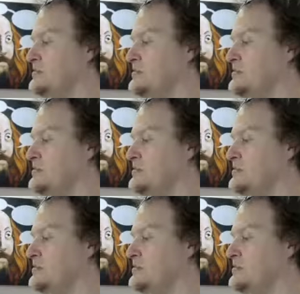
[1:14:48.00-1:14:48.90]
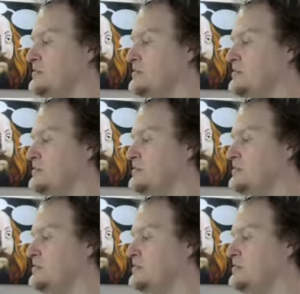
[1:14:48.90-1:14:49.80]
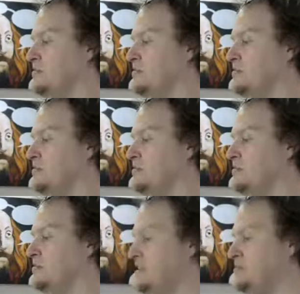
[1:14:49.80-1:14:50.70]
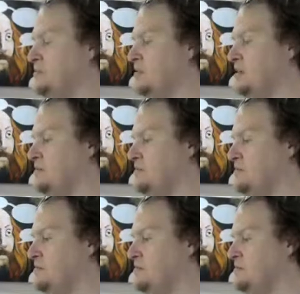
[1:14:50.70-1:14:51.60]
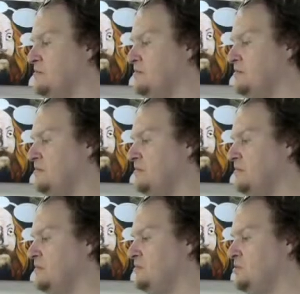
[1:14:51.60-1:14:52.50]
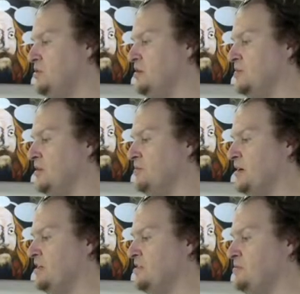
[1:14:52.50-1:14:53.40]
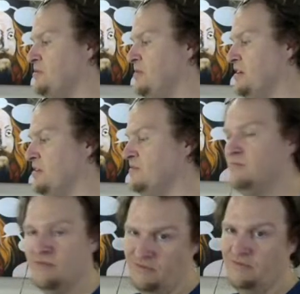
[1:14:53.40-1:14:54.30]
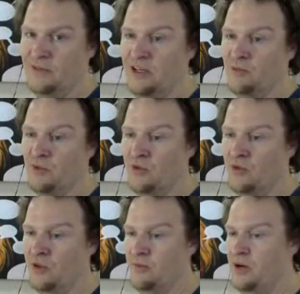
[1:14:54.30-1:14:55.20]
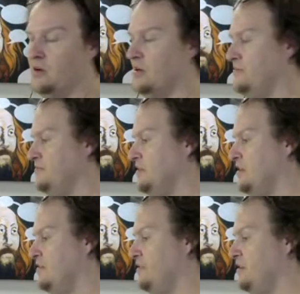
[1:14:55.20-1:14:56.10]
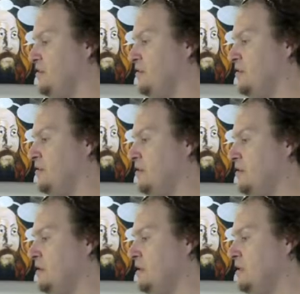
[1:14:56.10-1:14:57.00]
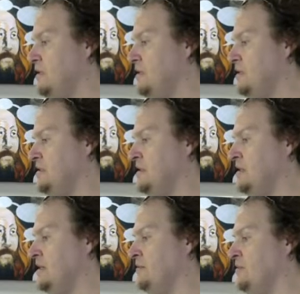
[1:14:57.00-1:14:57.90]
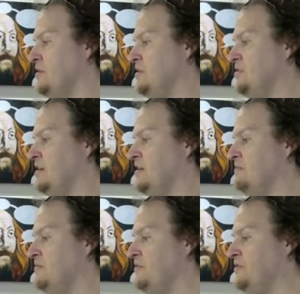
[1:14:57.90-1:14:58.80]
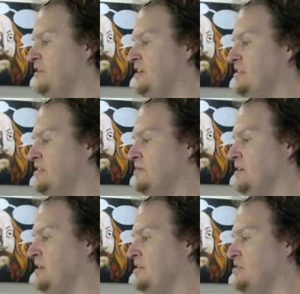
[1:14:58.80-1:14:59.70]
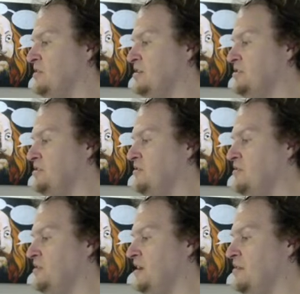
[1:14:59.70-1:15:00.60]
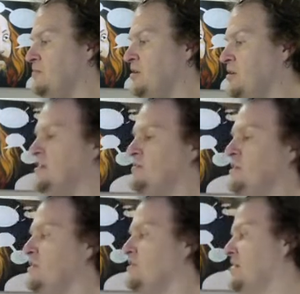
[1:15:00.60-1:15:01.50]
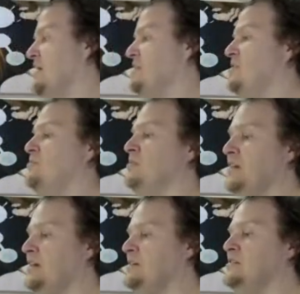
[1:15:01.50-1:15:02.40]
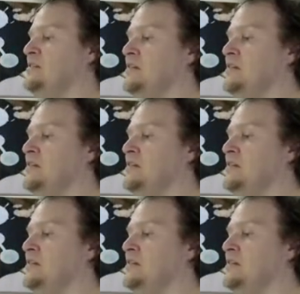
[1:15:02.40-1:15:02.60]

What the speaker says: clearly see that at this point I'm drawing my biased perspective, meaning North America, of the Earth. And I'm going to try to fit in some kind of structure that the Martians have been looking at their plans.